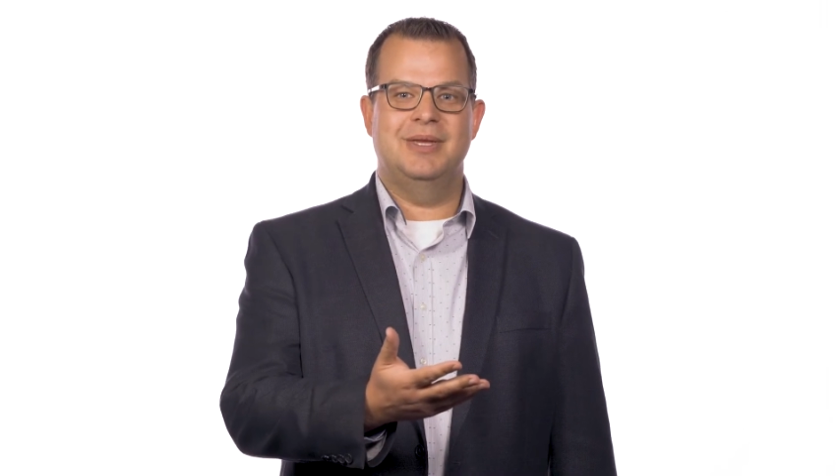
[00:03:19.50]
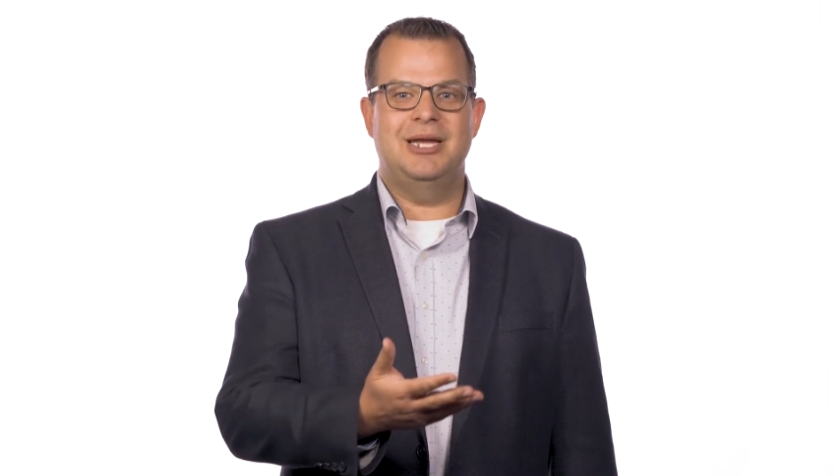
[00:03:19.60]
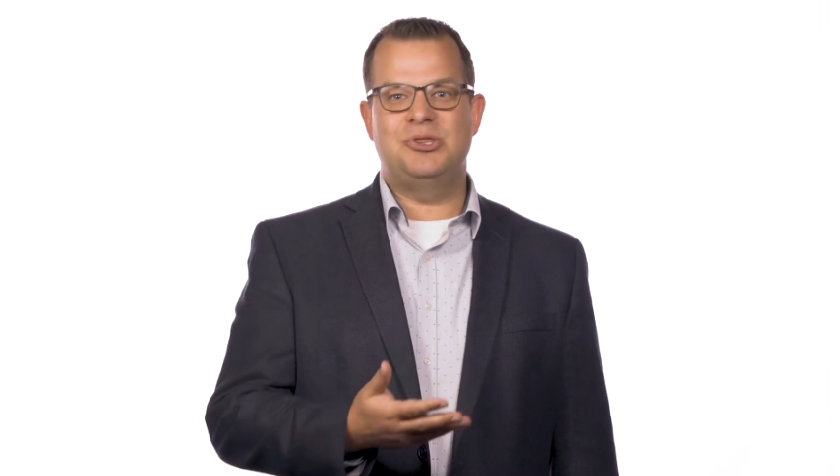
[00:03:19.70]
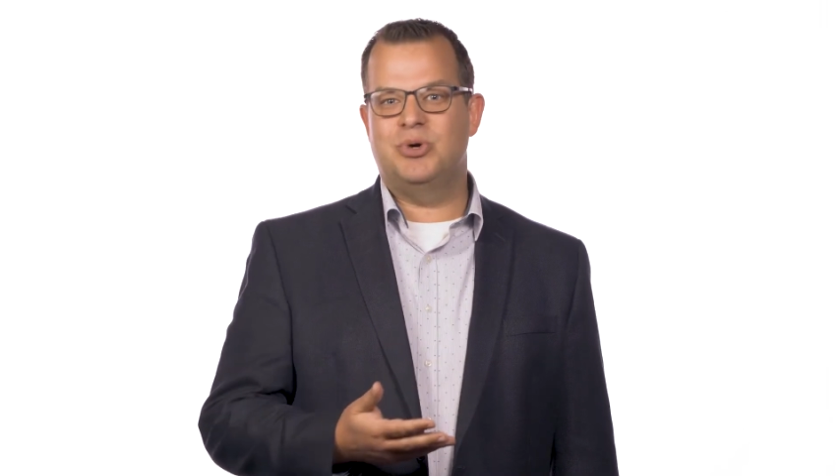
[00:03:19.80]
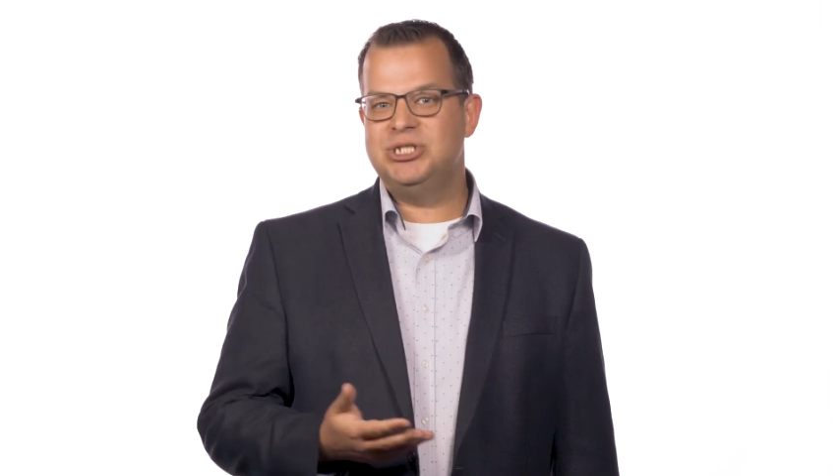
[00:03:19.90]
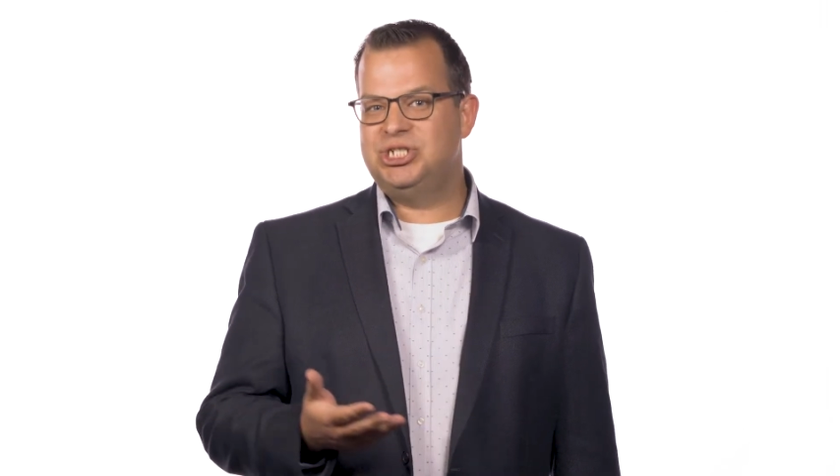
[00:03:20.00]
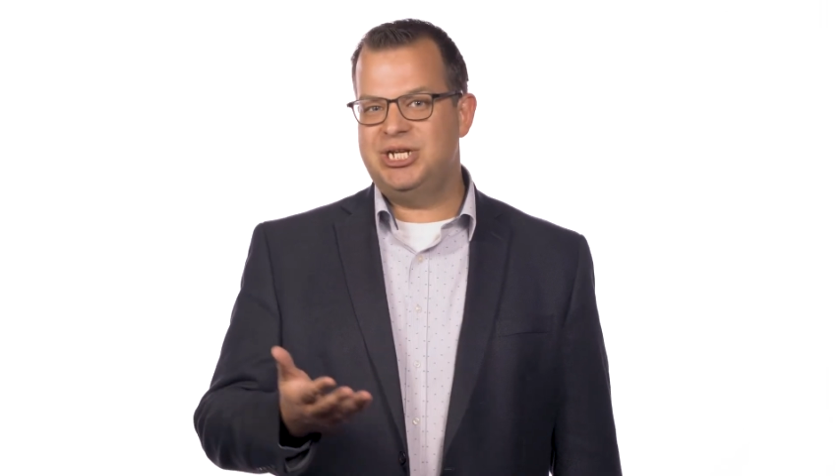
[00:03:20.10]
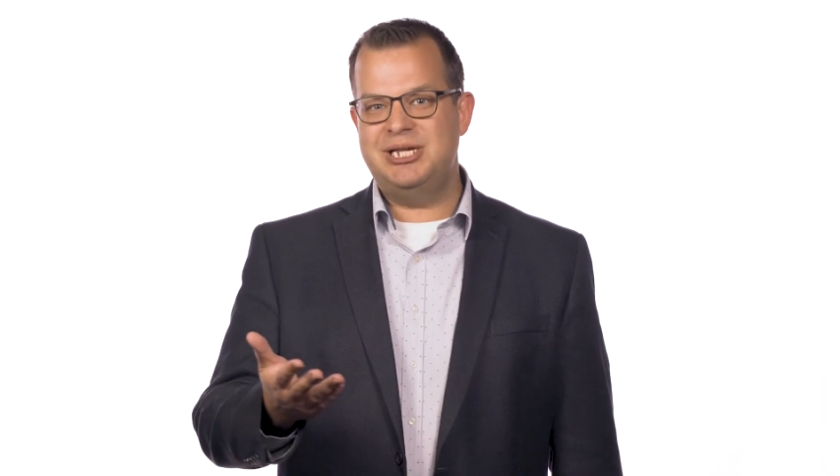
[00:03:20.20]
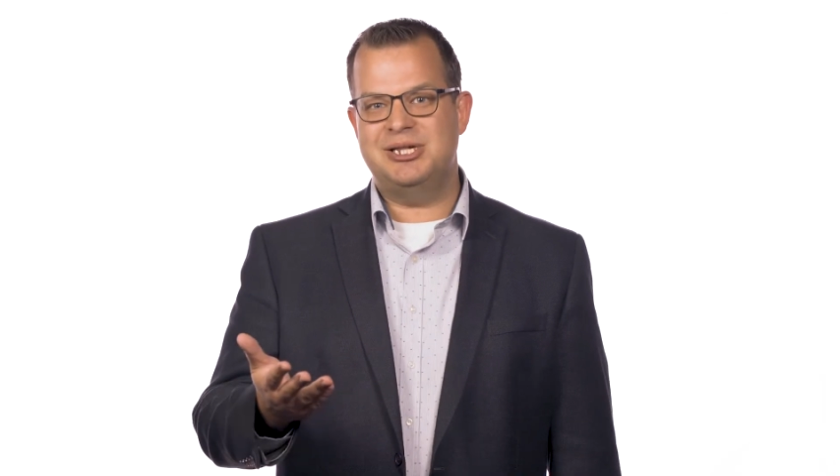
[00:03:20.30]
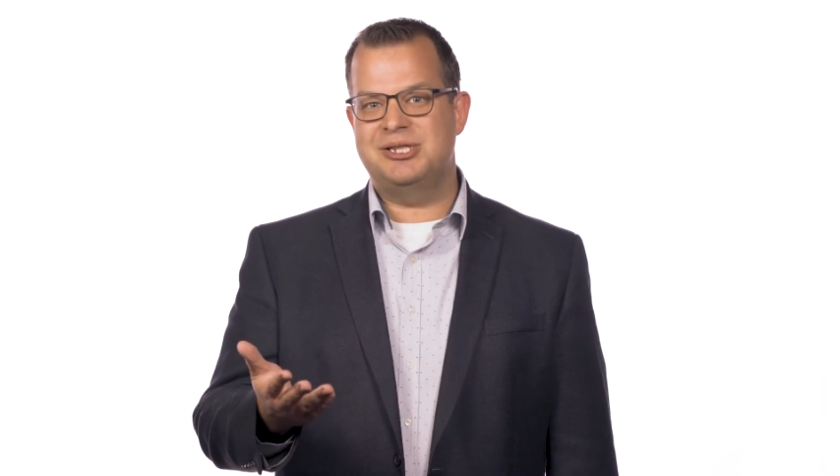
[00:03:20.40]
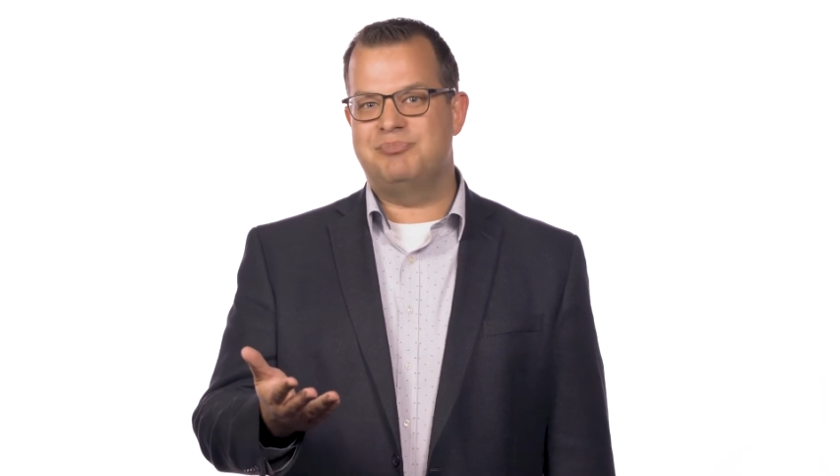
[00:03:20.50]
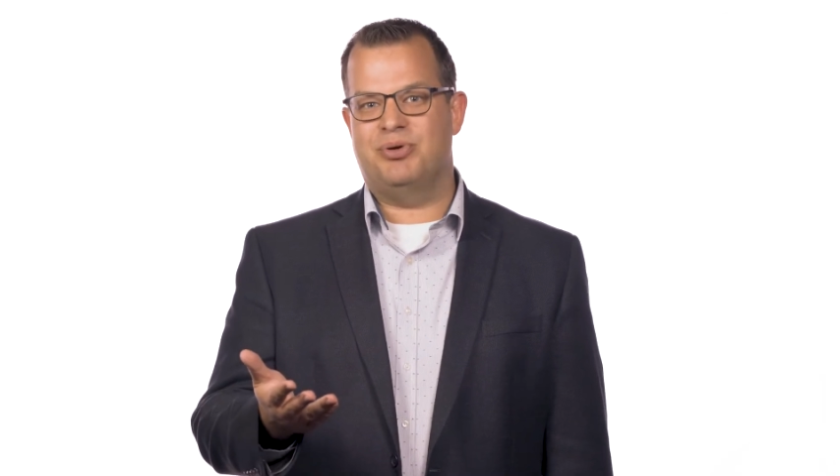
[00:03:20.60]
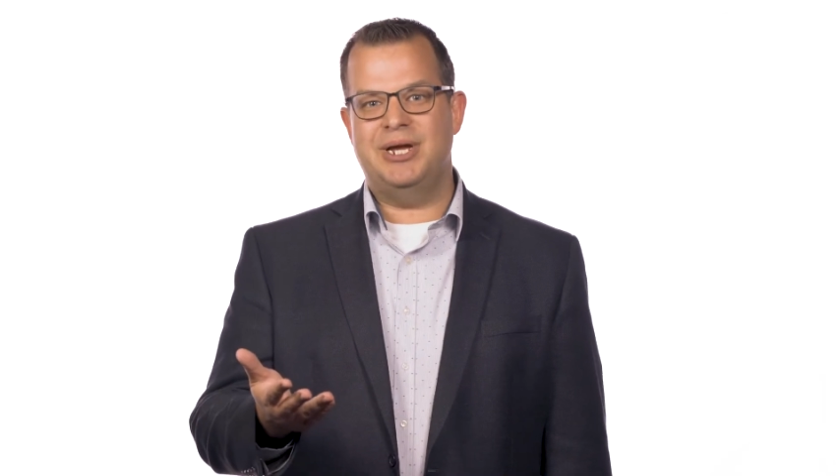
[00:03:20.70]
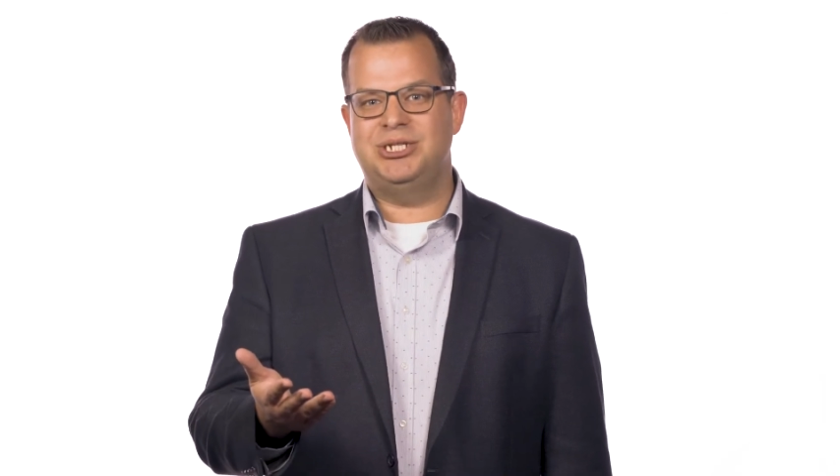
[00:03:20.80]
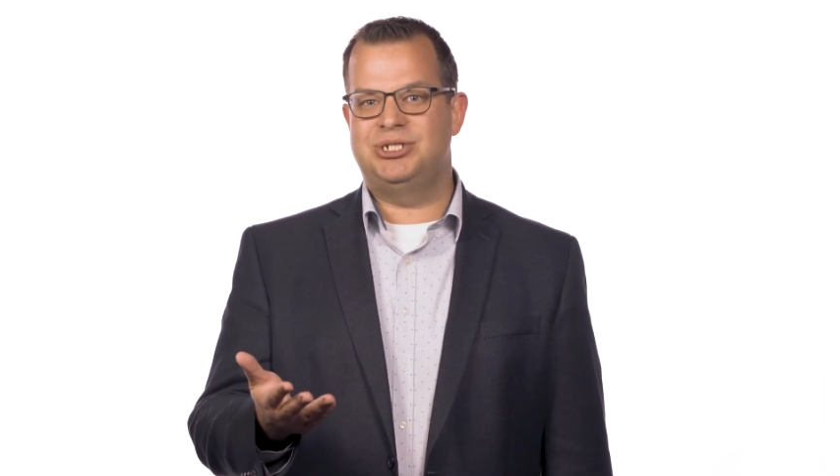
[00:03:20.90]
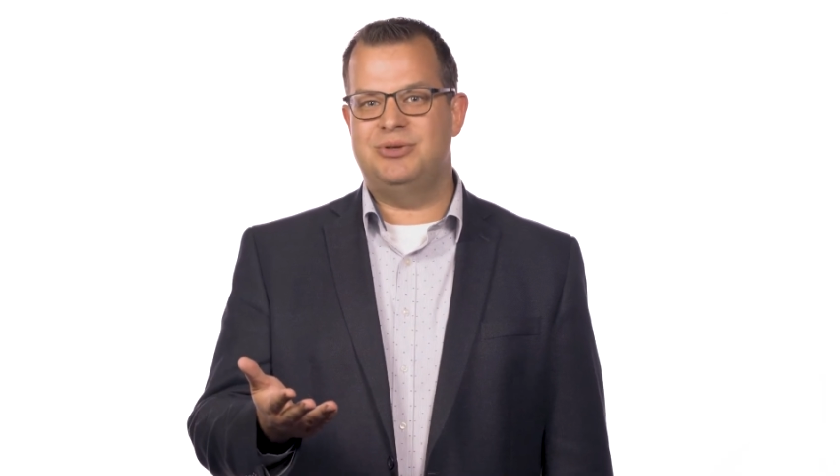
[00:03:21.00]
It's what Jesus preached